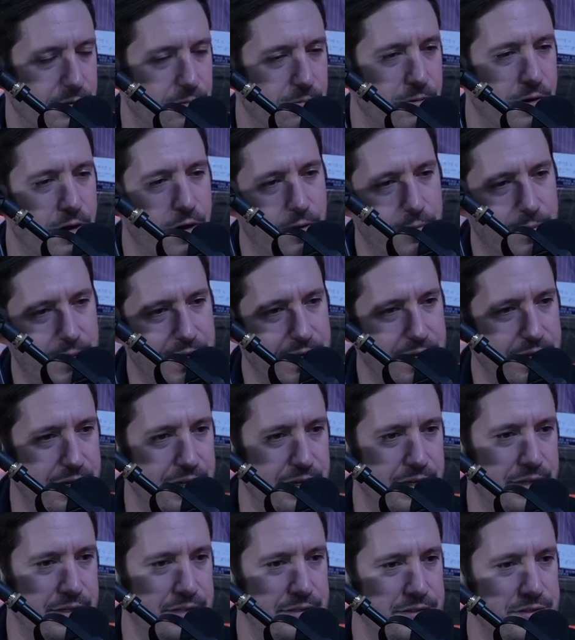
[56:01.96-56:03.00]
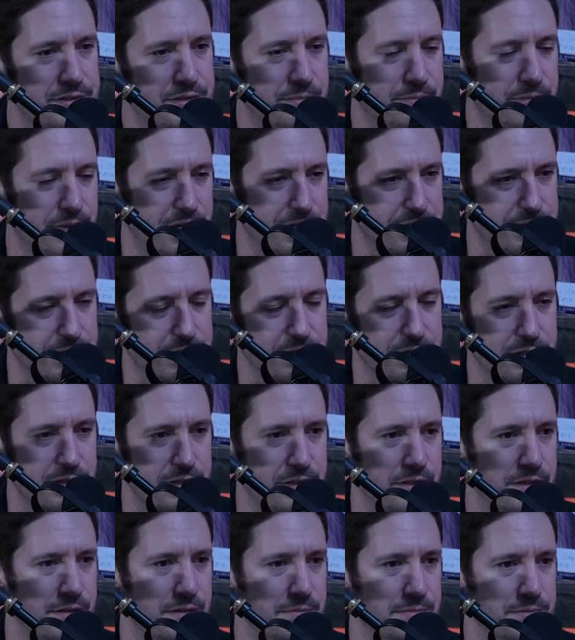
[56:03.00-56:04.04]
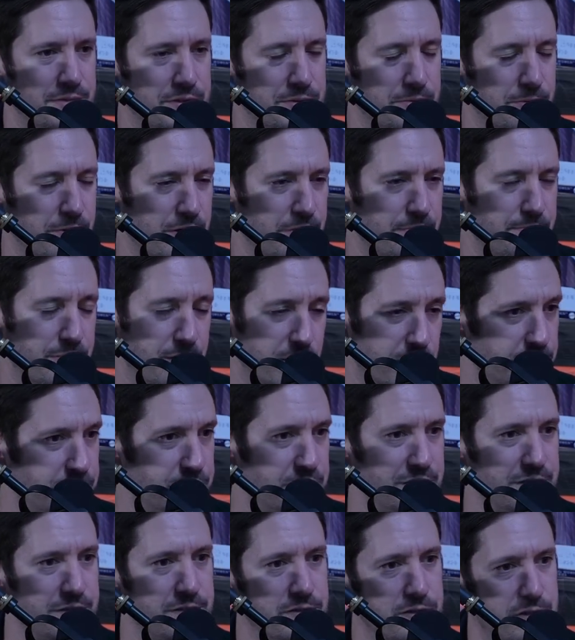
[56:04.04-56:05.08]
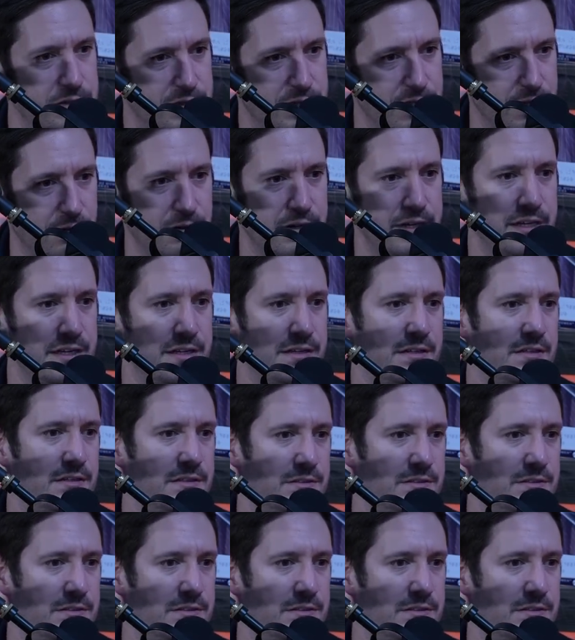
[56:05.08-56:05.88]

the Romans, saviors. the Muslims, well, Persians, Assyrians,